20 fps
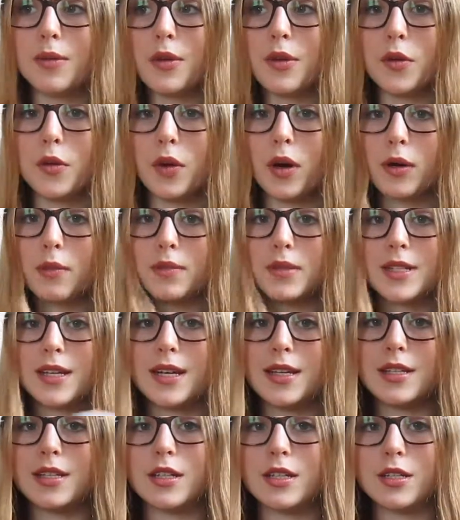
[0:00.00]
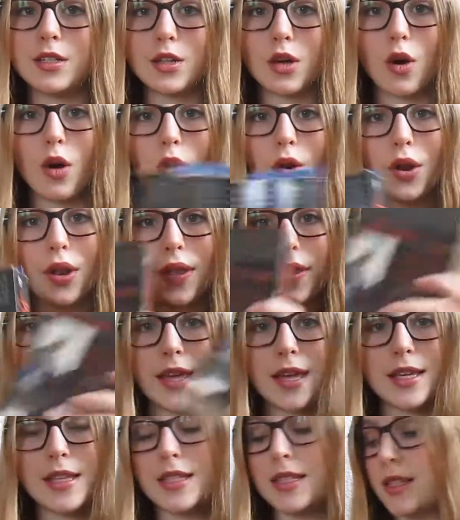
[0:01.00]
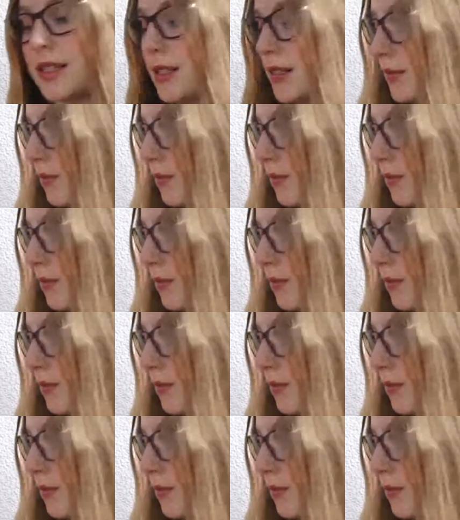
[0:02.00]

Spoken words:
you updated on this.